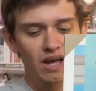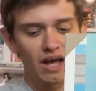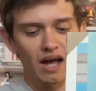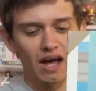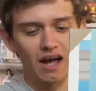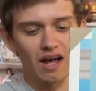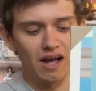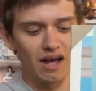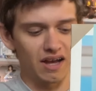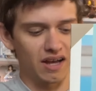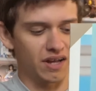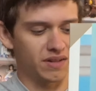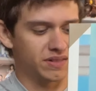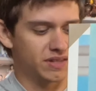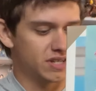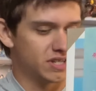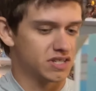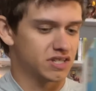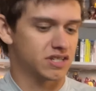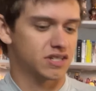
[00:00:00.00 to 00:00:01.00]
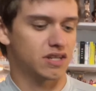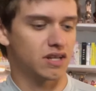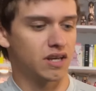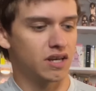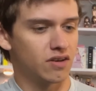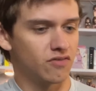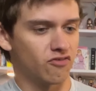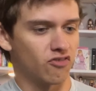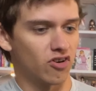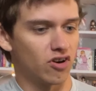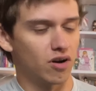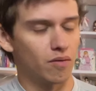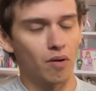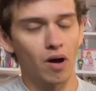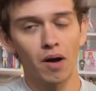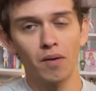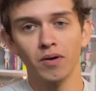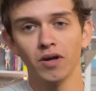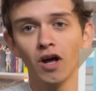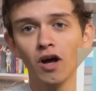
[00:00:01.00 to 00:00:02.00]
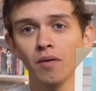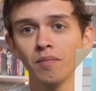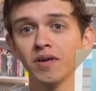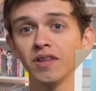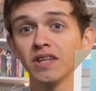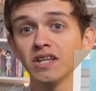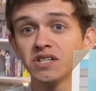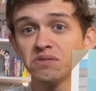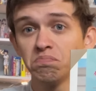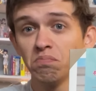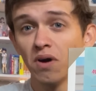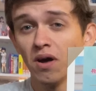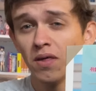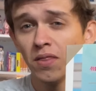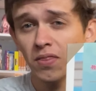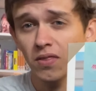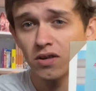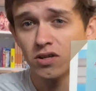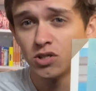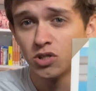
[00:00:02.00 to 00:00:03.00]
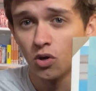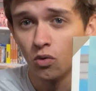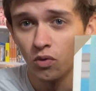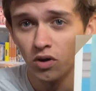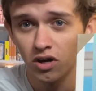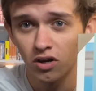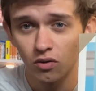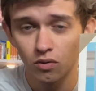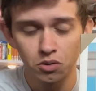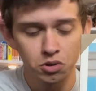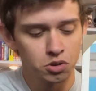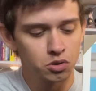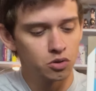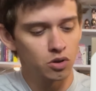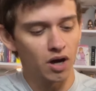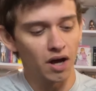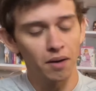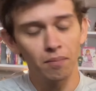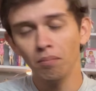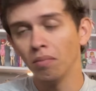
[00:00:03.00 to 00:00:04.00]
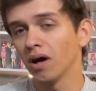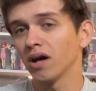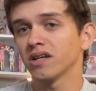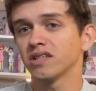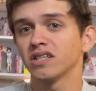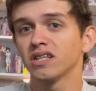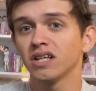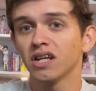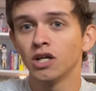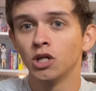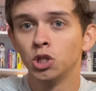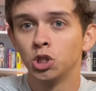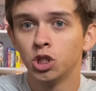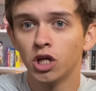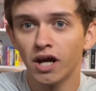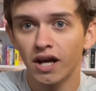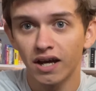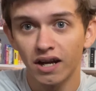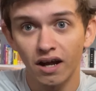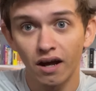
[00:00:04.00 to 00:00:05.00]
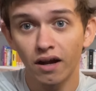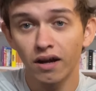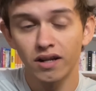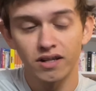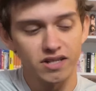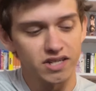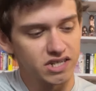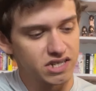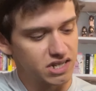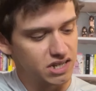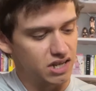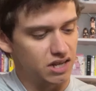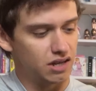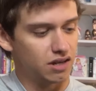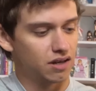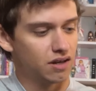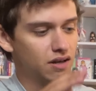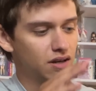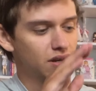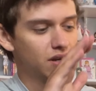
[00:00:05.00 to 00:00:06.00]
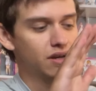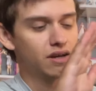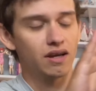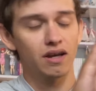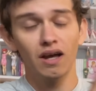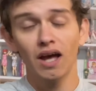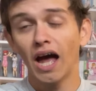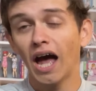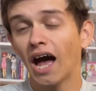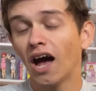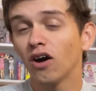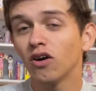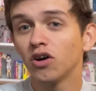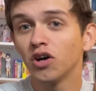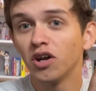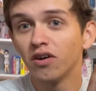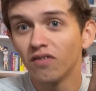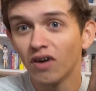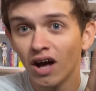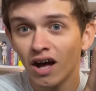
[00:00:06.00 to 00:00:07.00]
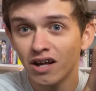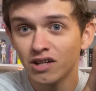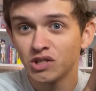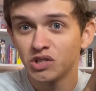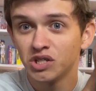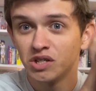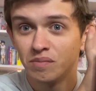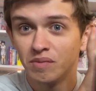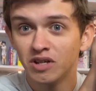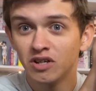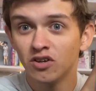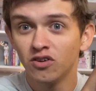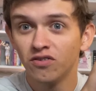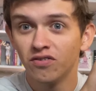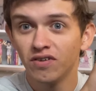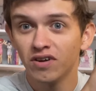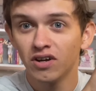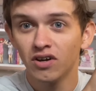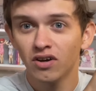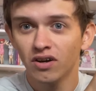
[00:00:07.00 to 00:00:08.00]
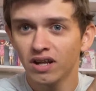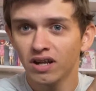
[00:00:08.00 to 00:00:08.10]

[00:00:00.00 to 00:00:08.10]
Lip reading: I got this from Amiyami this month, so we're going to unbox it and check it out and see how good of a Hatsune Miku figure it